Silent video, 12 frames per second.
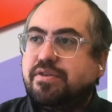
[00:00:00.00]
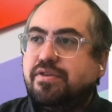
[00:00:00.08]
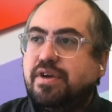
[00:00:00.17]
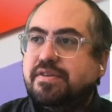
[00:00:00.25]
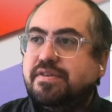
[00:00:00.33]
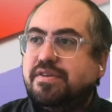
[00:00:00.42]

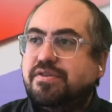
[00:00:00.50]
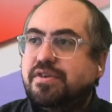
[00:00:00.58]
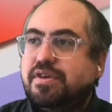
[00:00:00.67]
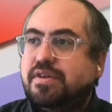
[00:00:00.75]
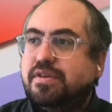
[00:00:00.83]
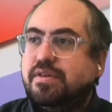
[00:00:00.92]

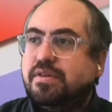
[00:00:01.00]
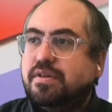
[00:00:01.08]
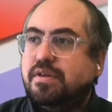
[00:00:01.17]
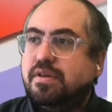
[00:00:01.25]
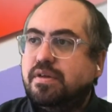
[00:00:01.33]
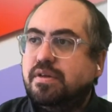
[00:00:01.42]
transition
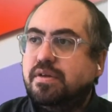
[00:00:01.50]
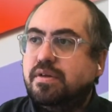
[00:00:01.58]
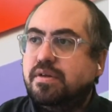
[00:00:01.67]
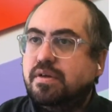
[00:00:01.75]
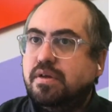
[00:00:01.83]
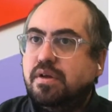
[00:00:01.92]

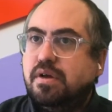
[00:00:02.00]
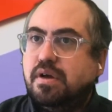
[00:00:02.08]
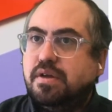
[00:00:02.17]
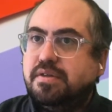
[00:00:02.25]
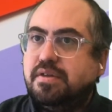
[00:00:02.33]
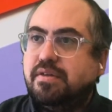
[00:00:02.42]

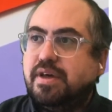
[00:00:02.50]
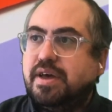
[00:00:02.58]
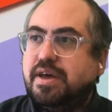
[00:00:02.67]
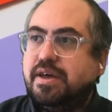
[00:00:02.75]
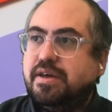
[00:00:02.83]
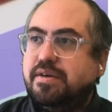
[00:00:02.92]

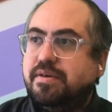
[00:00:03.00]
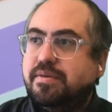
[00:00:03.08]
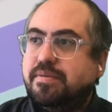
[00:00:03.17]
delay,